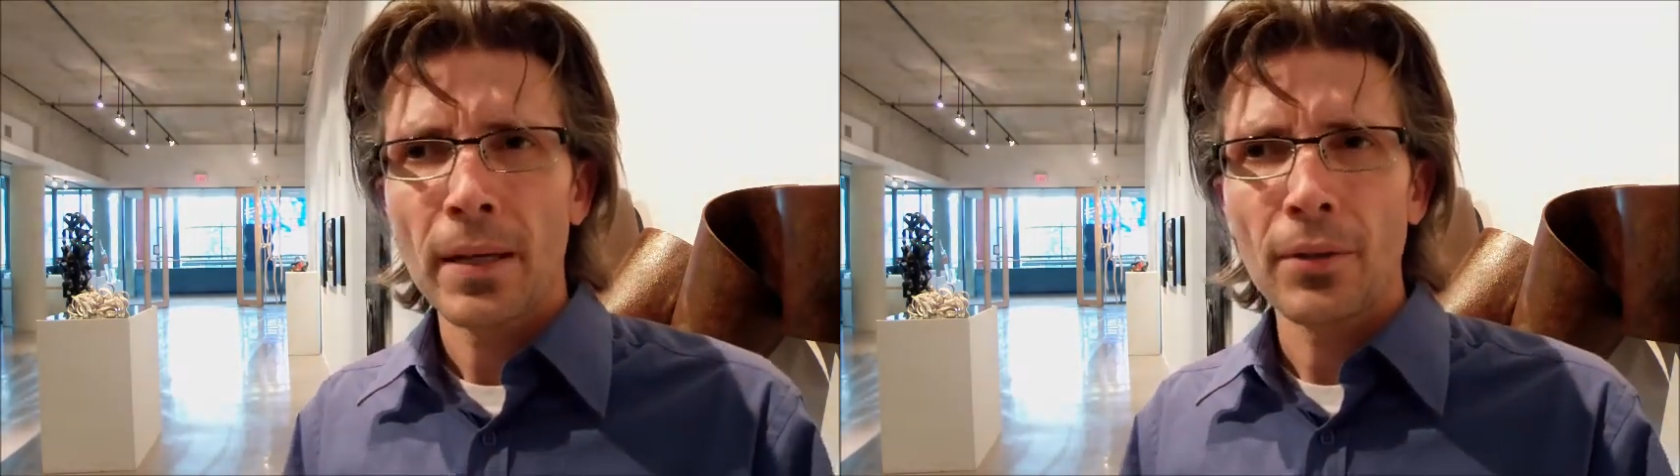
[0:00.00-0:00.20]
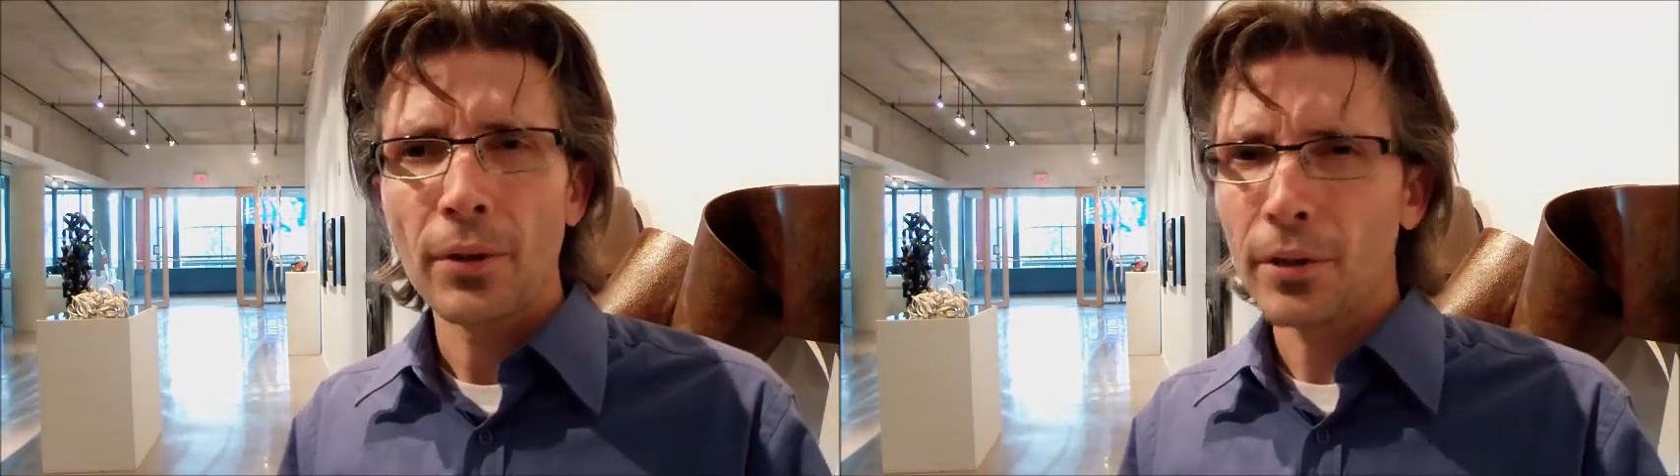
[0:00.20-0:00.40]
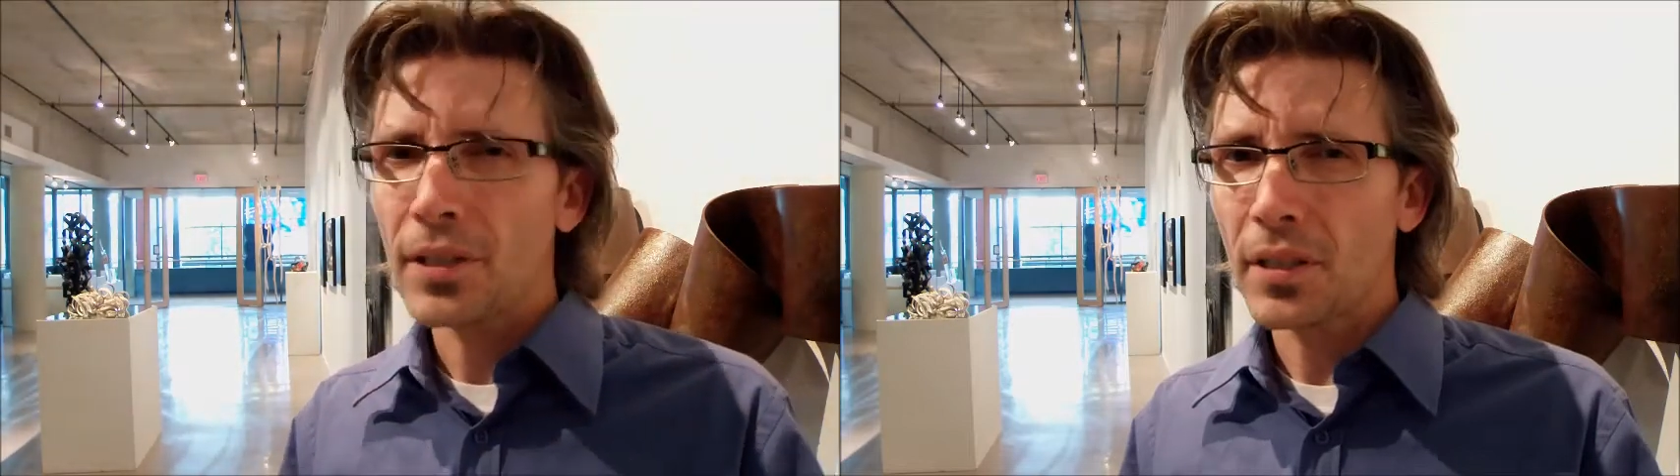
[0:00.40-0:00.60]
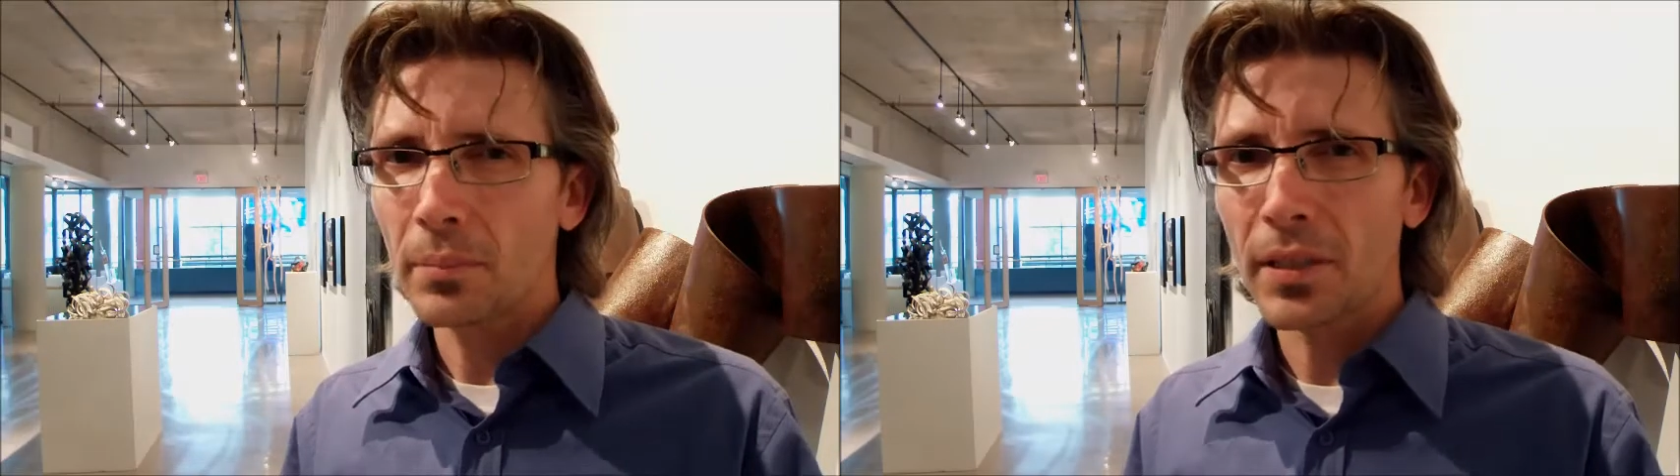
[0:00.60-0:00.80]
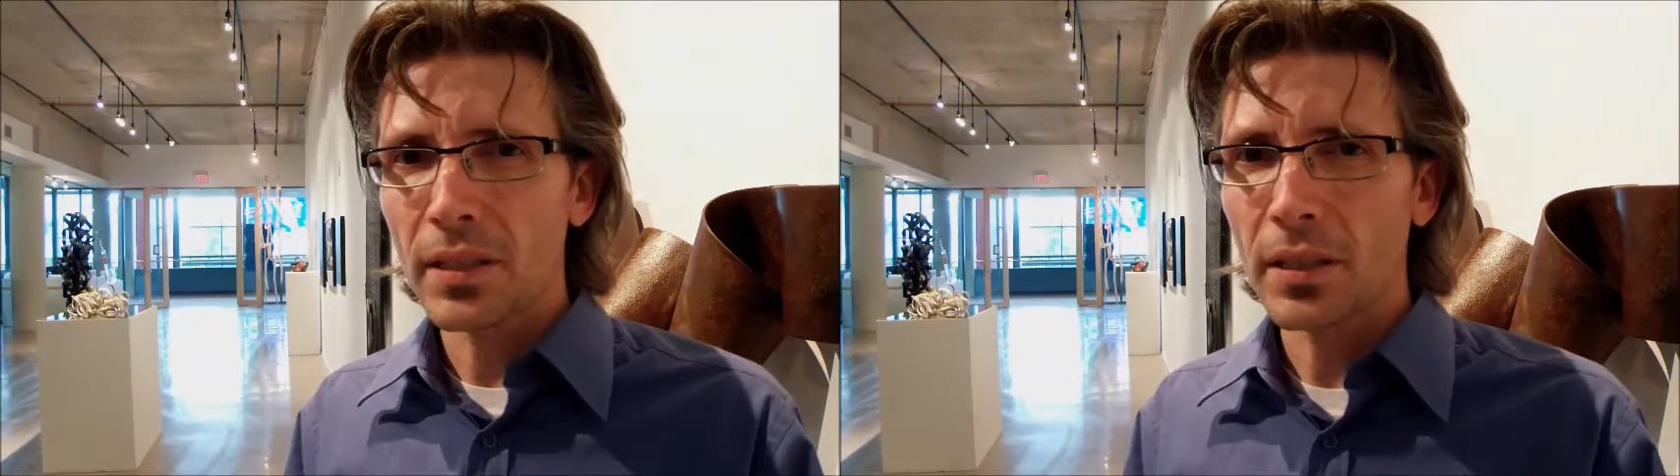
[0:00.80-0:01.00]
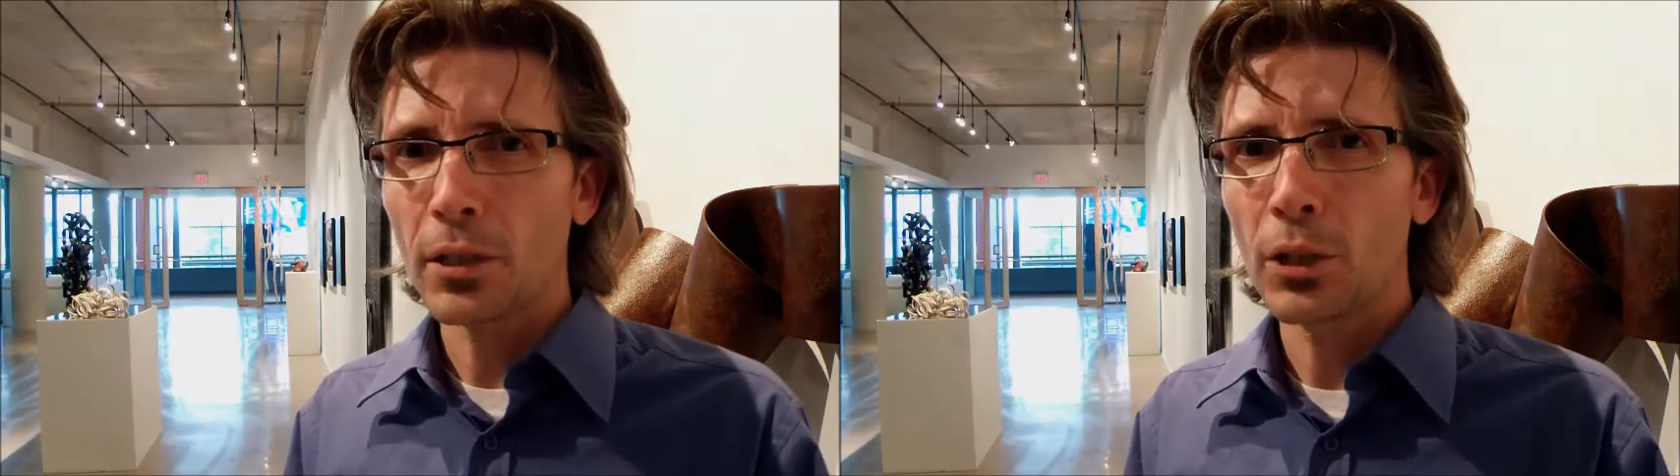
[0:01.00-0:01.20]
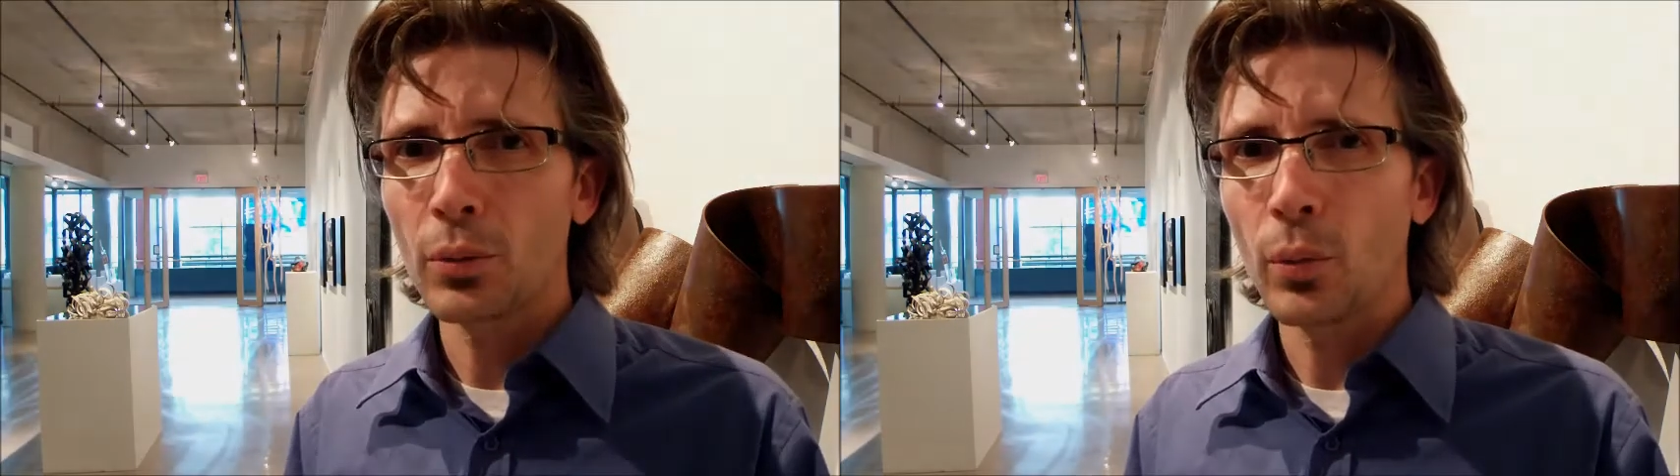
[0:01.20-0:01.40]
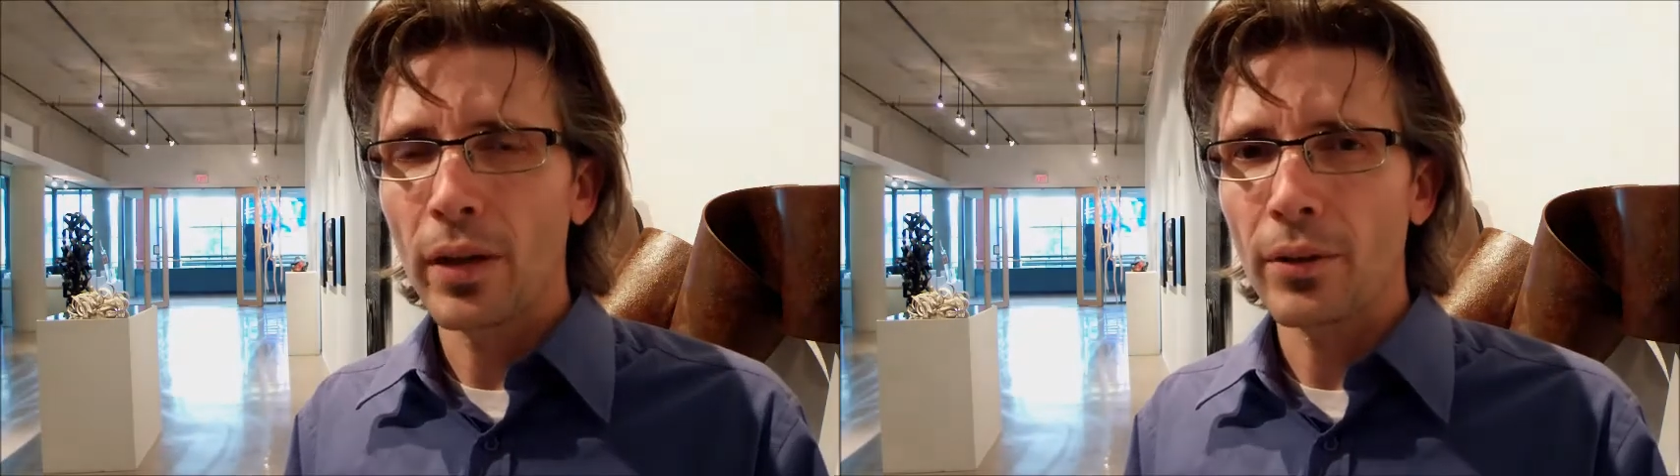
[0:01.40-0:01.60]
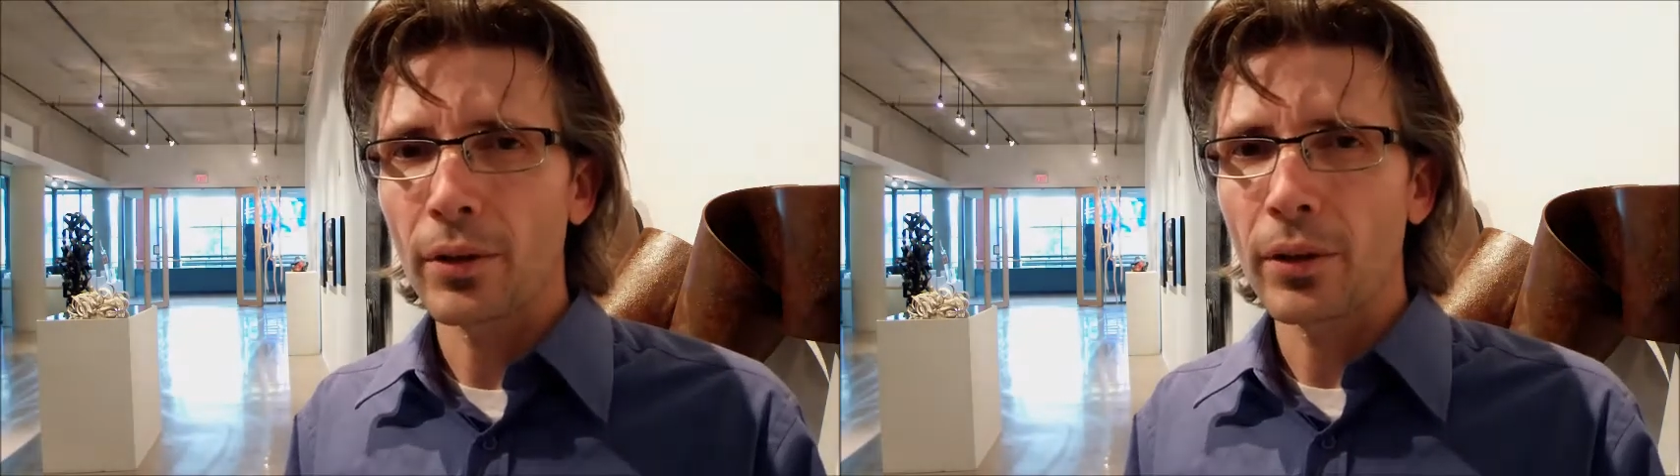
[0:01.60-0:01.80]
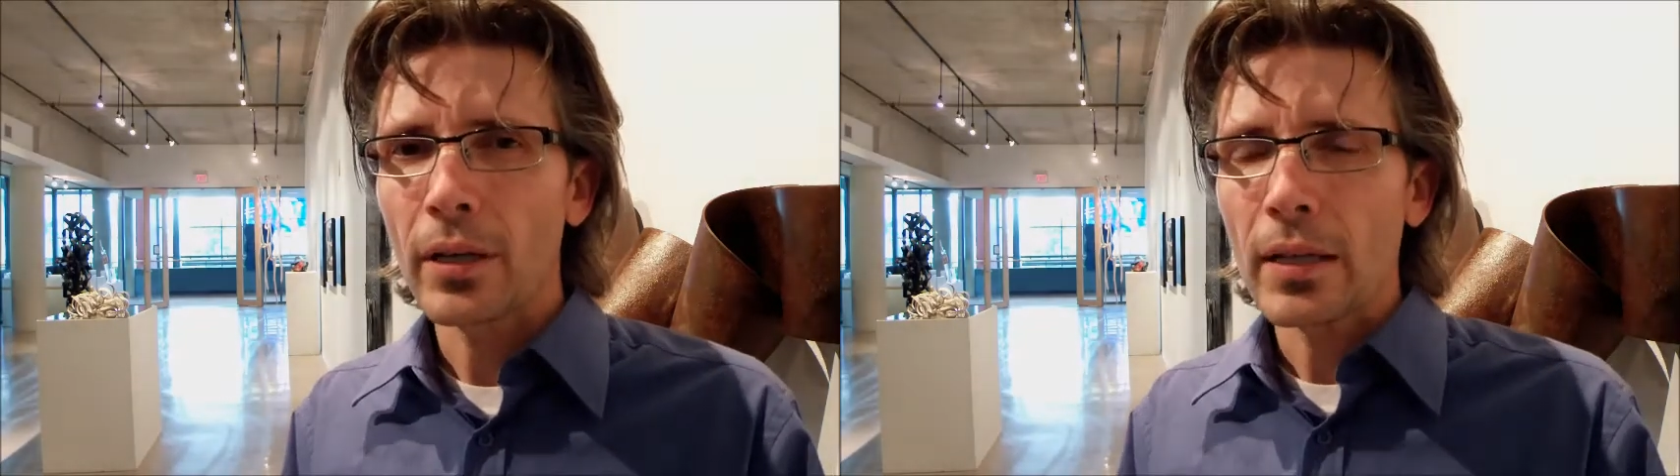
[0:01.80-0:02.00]
There is some discussion
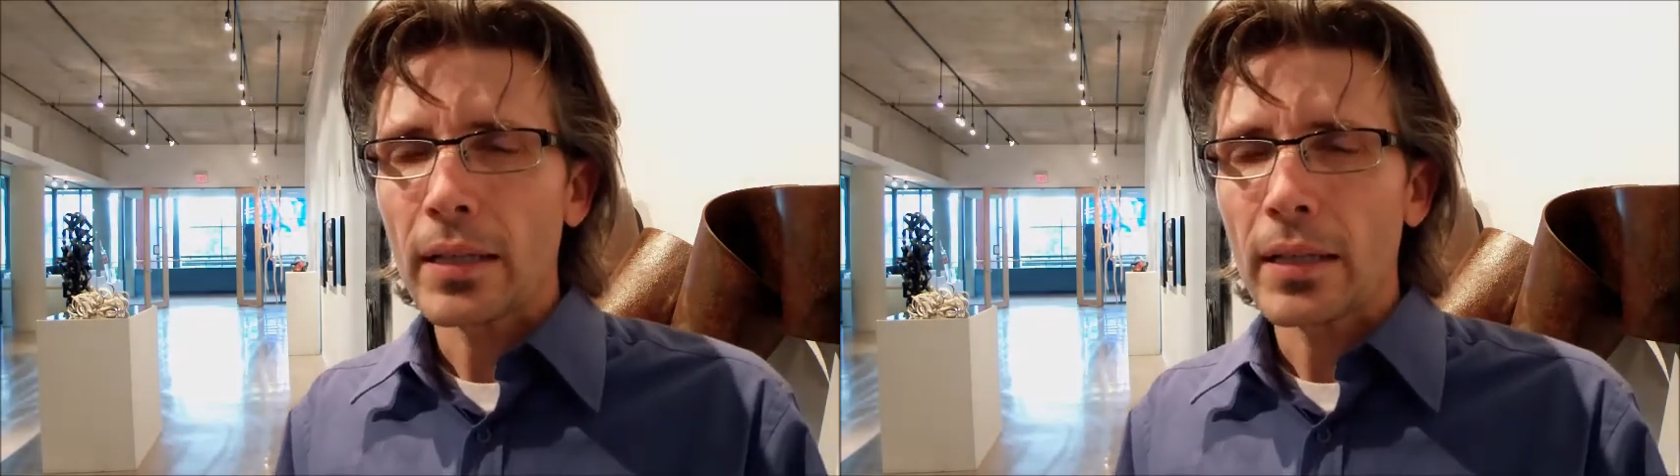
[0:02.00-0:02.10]
whether